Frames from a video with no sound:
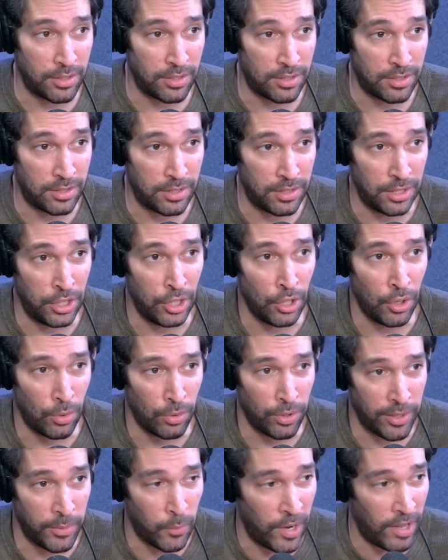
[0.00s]
the
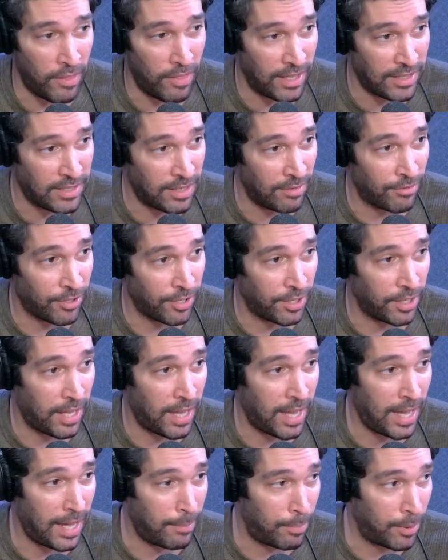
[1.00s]
only way that's ever going to
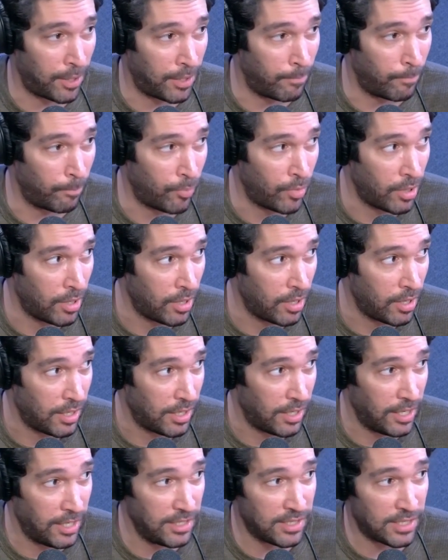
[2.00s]
happen
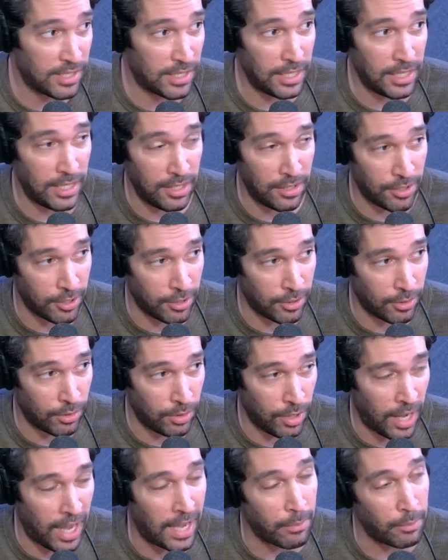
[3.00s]
is either,
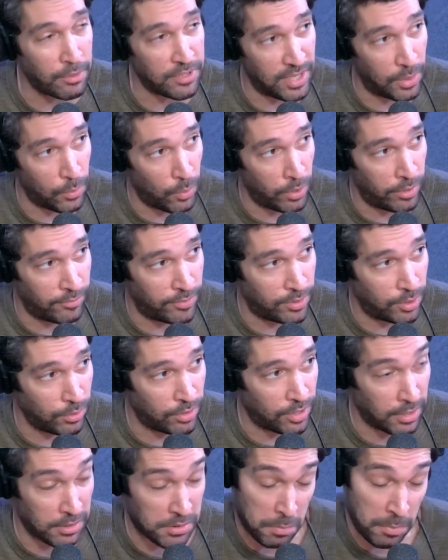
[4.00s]
I would say one of two
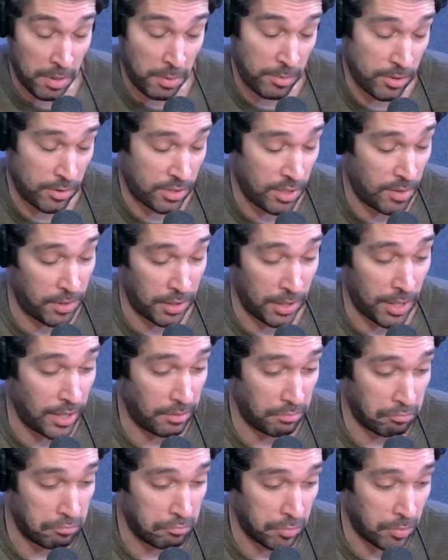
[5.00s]
things. Maybe there's something
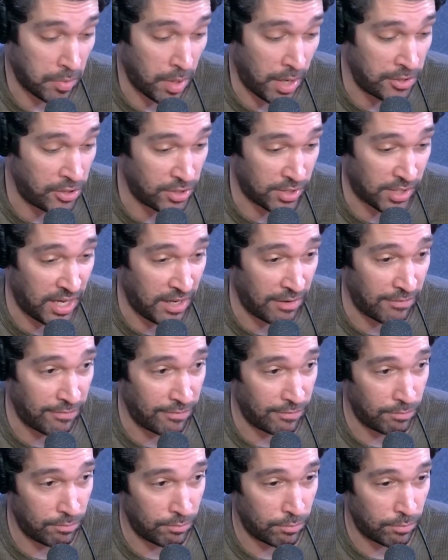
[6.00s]
I just can't
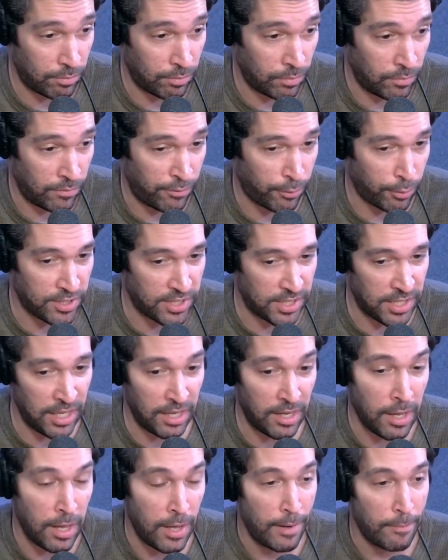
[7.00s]

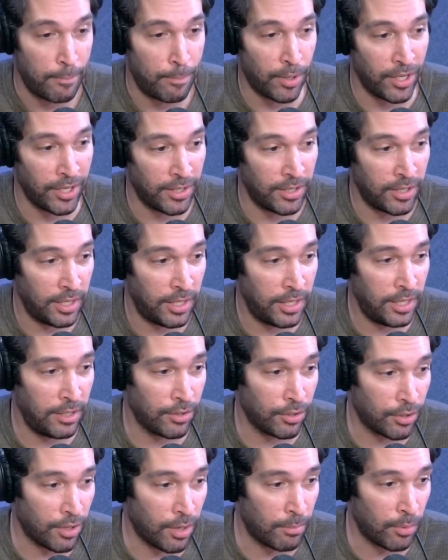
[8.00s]
foresee. But
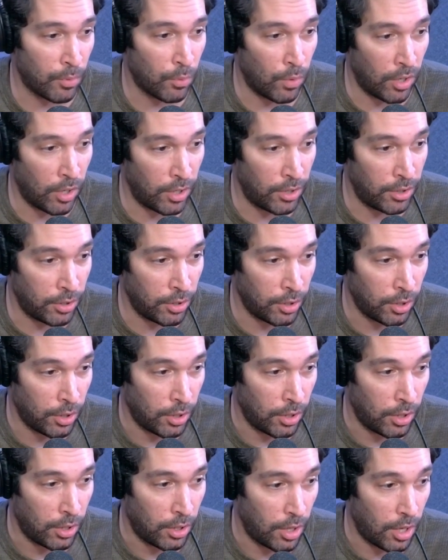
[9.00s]
either, number one,
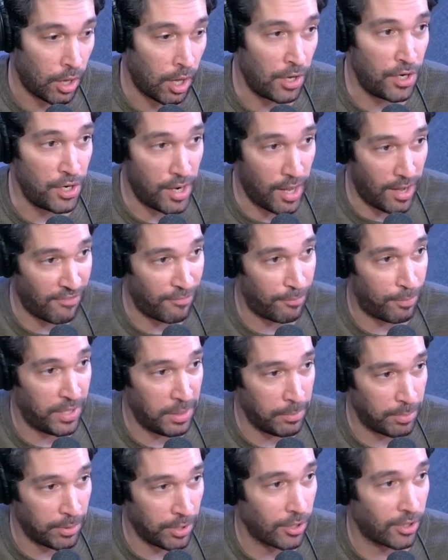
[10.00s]
enough
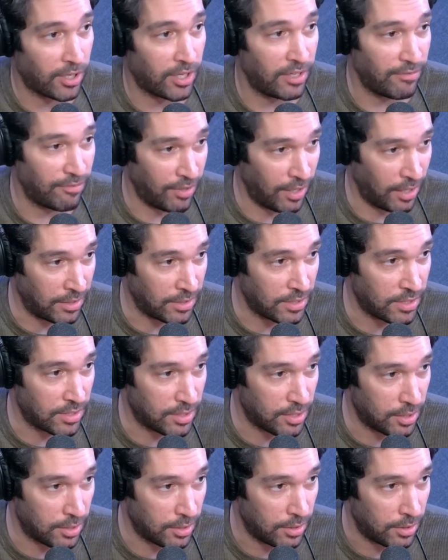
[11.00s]
people are
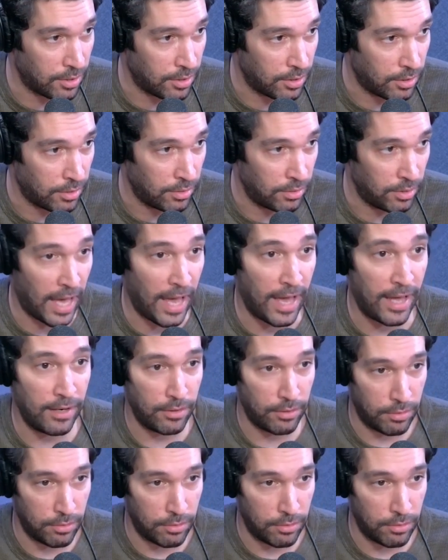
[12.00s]
convinced that